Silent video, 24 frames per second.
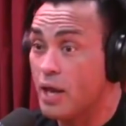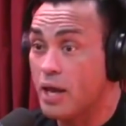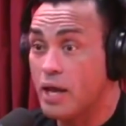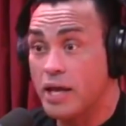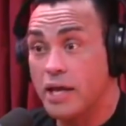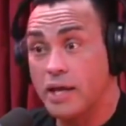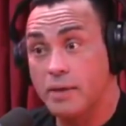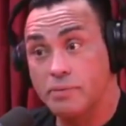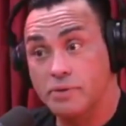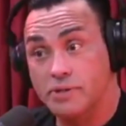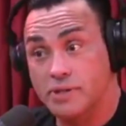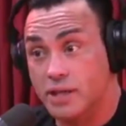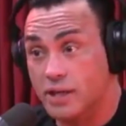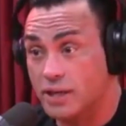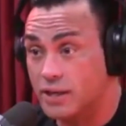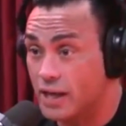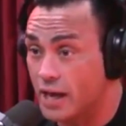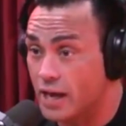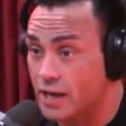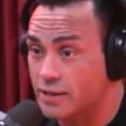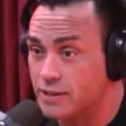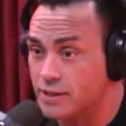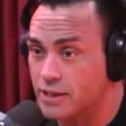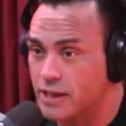He was
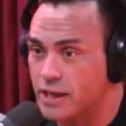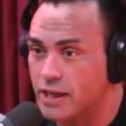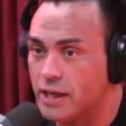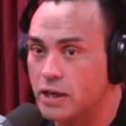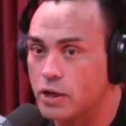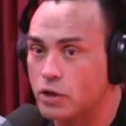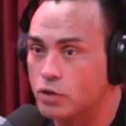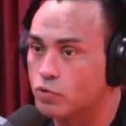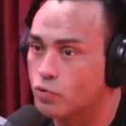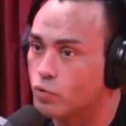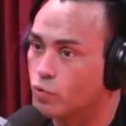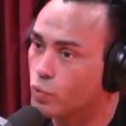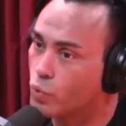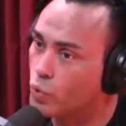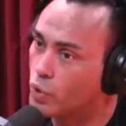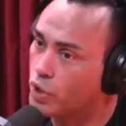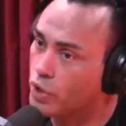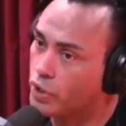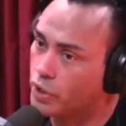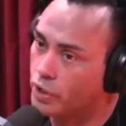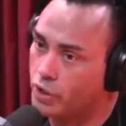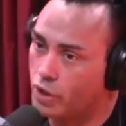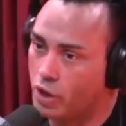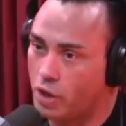connecting. He looked
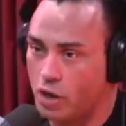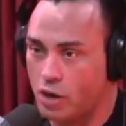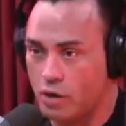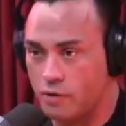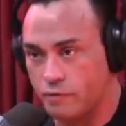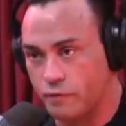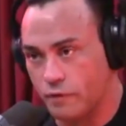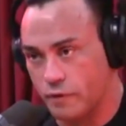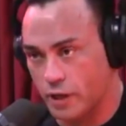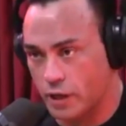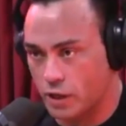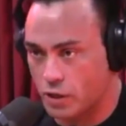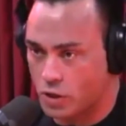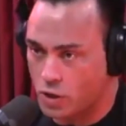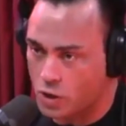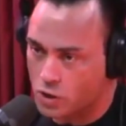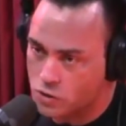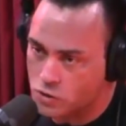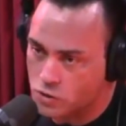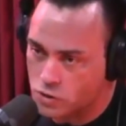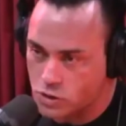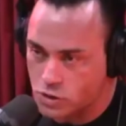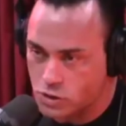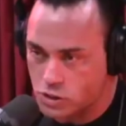really confident, like
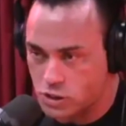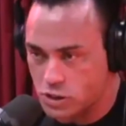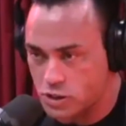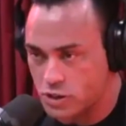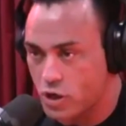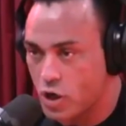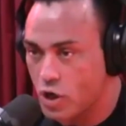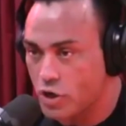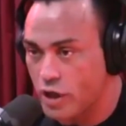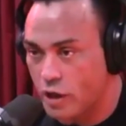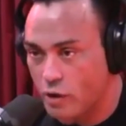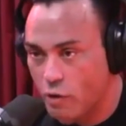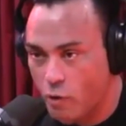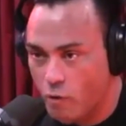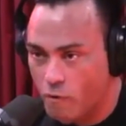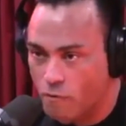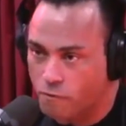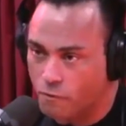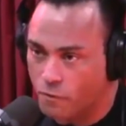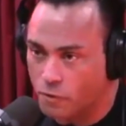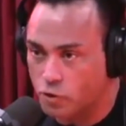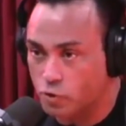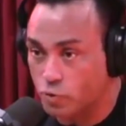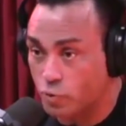Conor looked confident that whole
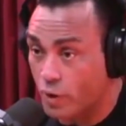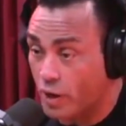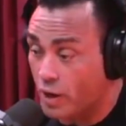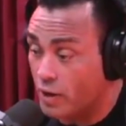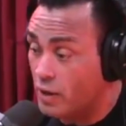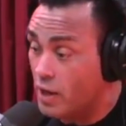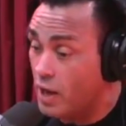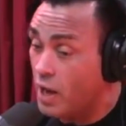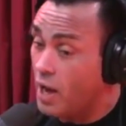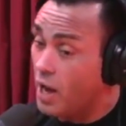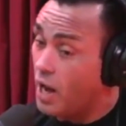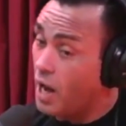first round.